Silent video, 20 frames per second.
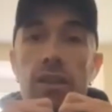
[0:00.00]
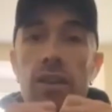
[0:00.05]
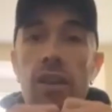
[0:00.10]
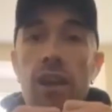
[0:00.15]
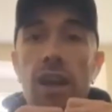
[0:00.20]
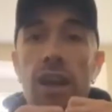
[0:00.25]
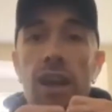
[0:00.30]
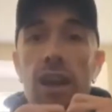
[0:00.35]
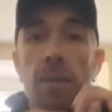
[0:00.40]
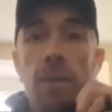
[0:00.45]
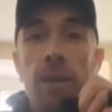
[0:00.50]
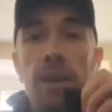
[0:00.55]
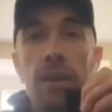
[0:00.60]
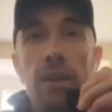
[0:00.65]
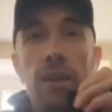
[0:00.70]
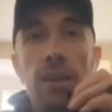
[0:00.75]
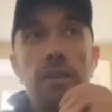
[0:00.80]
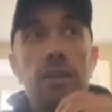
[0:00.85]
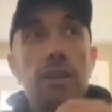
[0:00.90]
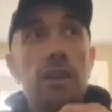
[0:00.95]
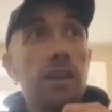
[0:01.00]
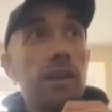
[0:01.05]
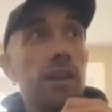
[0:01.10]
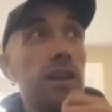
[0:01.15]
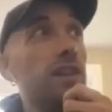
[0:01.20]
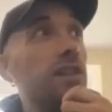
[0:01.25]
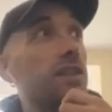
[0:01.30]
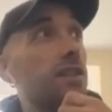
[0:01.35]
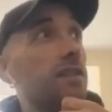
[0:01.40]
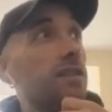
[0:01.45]
Yeah, I mean, it's kind
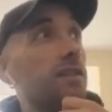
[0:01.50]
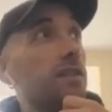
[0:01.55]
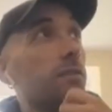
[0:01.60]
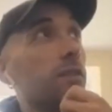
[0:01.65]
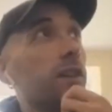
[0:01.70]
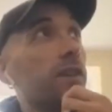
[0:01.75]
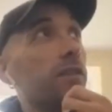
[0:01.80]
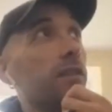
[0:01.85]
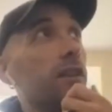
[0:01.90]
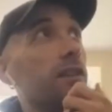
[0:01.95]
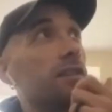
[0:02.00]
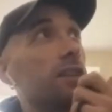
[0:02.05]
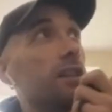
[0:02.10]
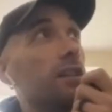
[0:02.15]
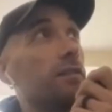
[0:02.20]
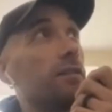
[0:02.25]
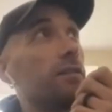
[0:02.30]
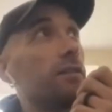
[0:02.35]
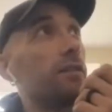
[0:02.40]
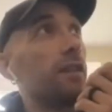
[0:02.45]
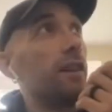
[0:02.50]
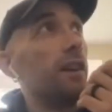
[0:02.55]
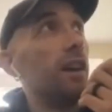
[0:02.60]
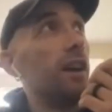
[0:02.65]
of easy to reel those off.